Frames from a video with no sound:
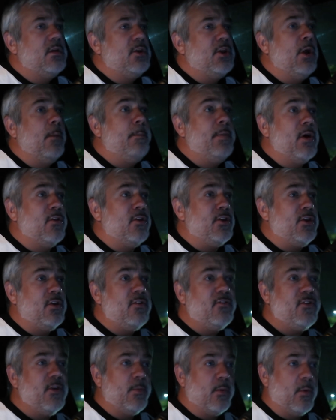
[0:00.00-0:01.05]
you know, build a
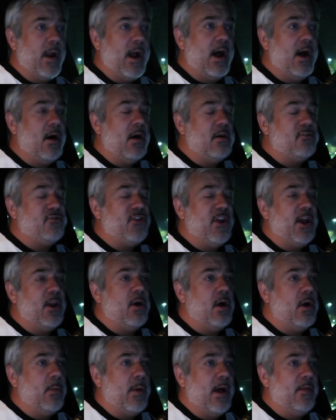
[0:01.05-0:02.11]
YouTube around a
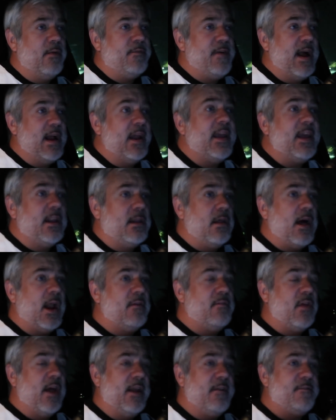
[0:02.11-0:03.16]
channel around the fact and get a lot
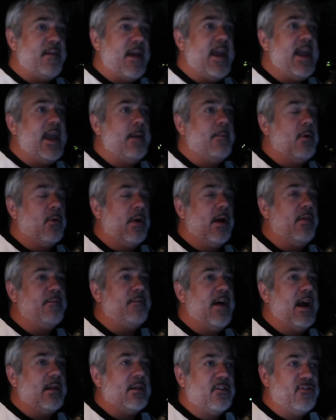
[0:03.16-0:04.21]
of like fame around the
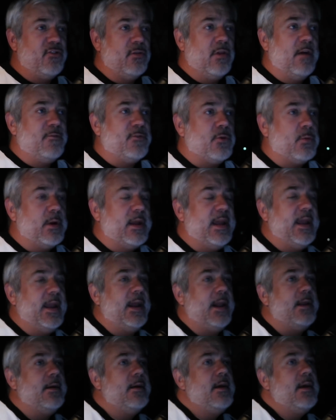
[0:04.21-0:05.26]
fact that you love to read.